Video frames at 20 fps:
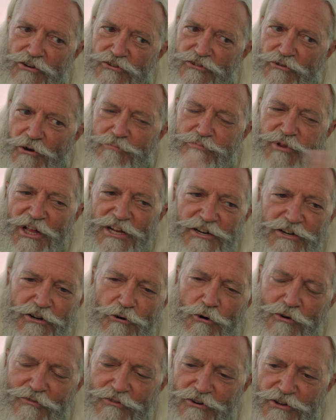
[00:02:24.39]
So I played it
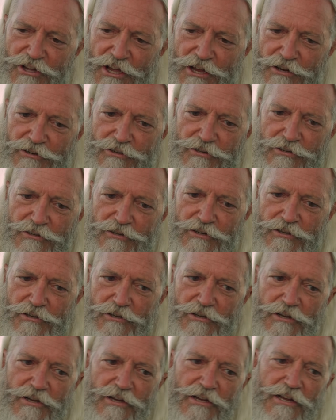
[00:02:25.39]
over again.
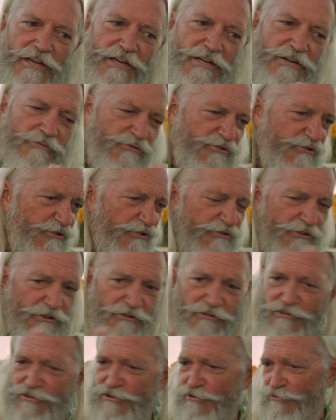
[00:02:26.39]
And it was just
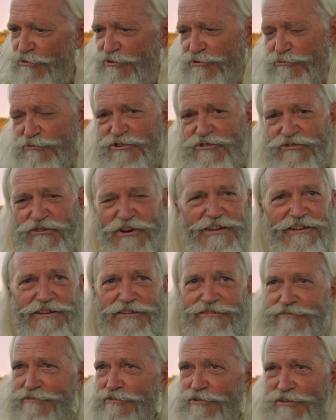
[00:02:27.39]
a you know three
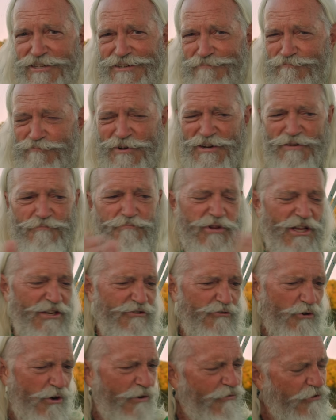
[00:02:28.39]
second clip. I
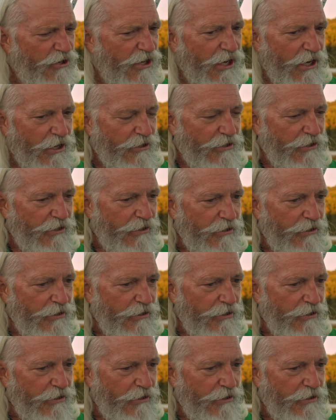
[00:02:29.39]
played it over again.